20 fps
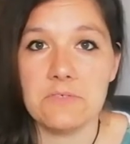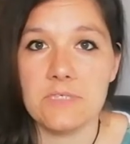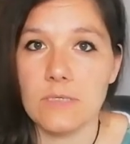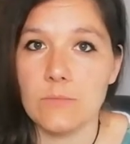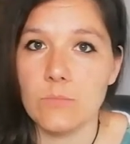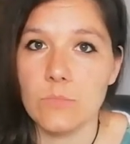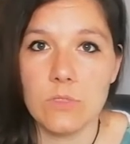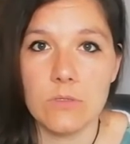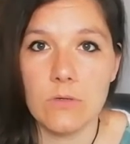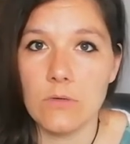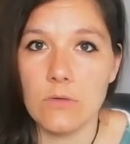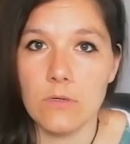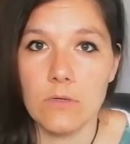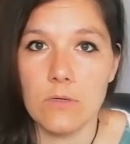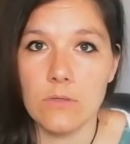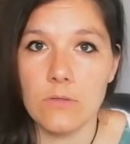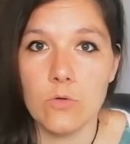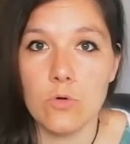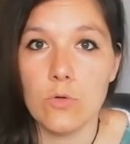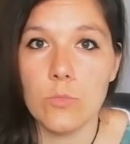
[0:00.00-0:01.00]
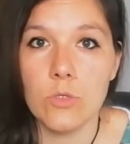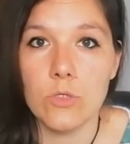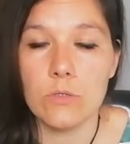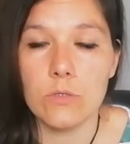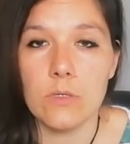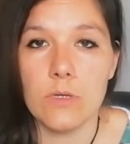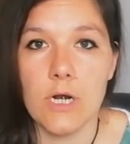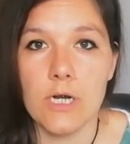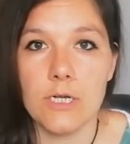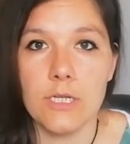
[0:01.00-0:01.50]
some normal
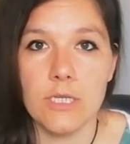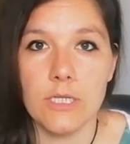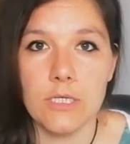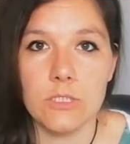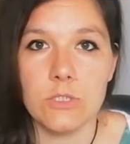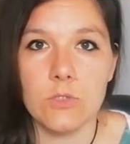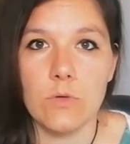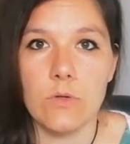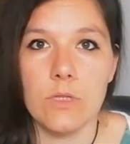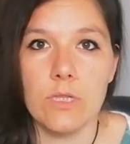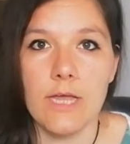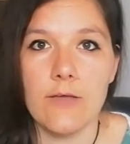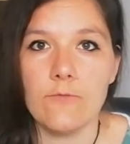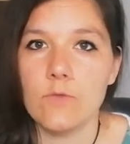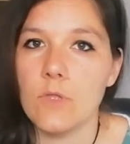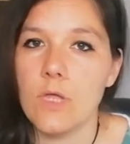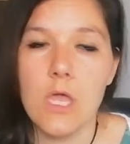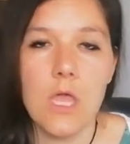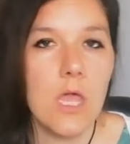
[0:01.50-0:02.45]
gardening soil left,